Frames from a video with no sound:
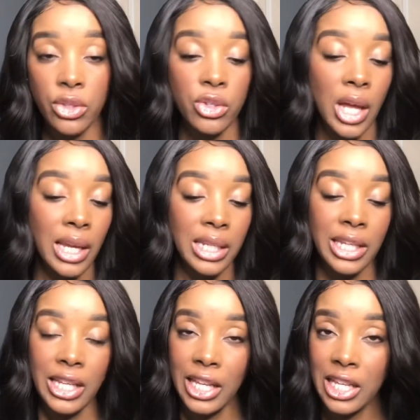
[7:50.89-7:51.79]
You're not going to
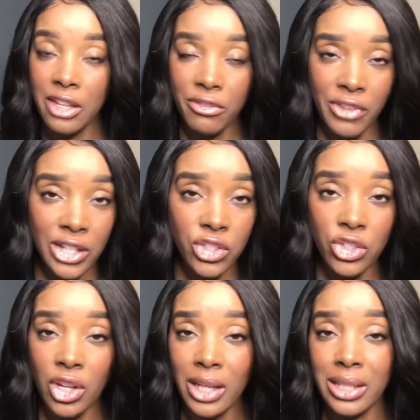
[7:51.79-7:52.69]
get any infection.
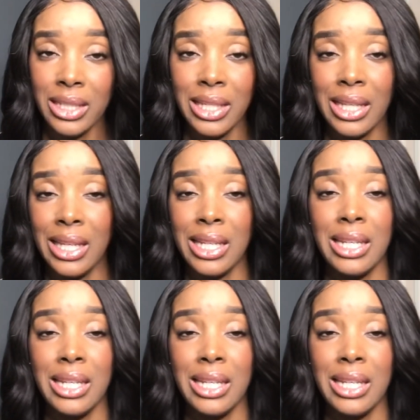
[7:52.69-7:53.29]
You're not going to get